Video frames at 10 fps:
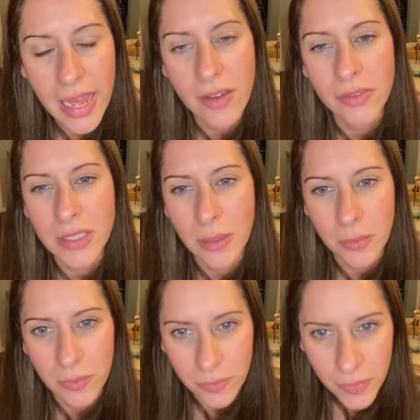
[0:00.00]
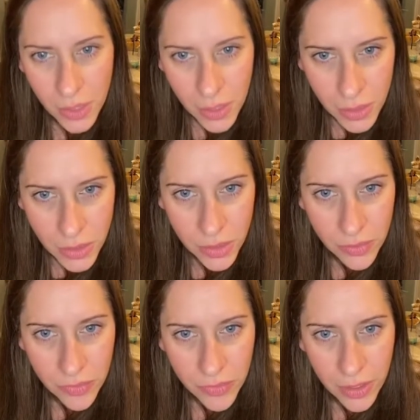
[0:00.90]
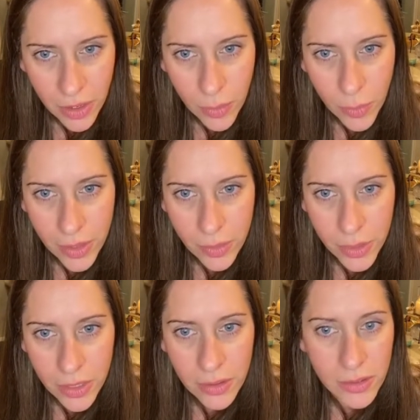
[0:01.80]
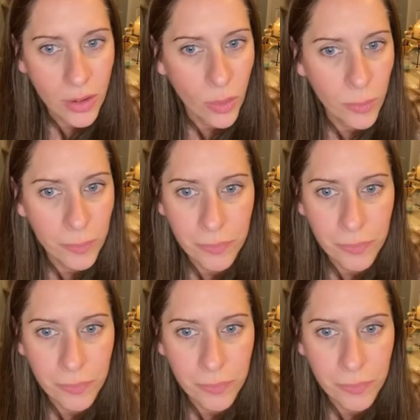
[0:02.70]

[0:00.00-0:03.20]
some, ever figure out why they were hearing? Nope.